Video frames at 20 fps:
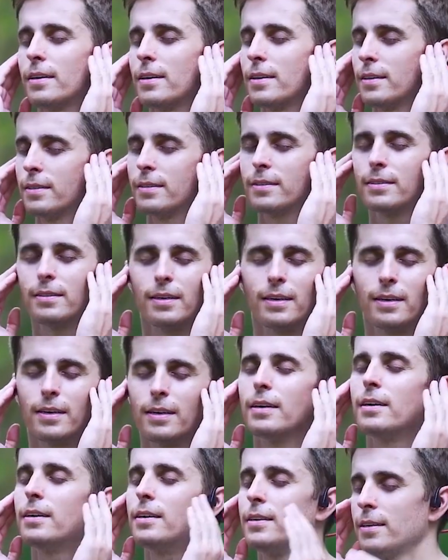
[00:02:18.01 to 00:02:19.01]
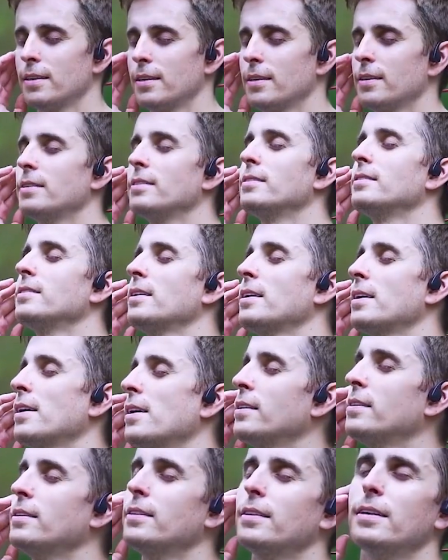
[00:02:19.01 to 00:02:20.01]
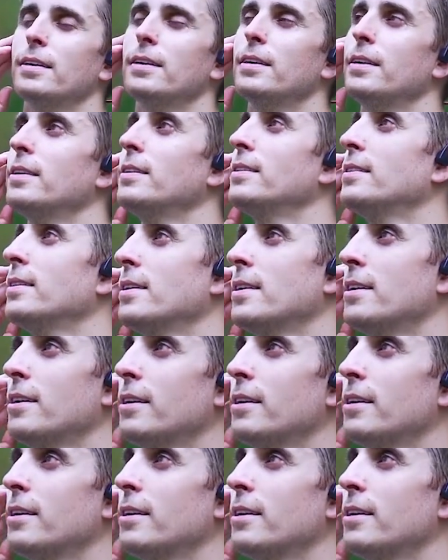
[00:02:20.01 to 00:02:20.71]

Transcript: feel an instant cooling sensation that envelops your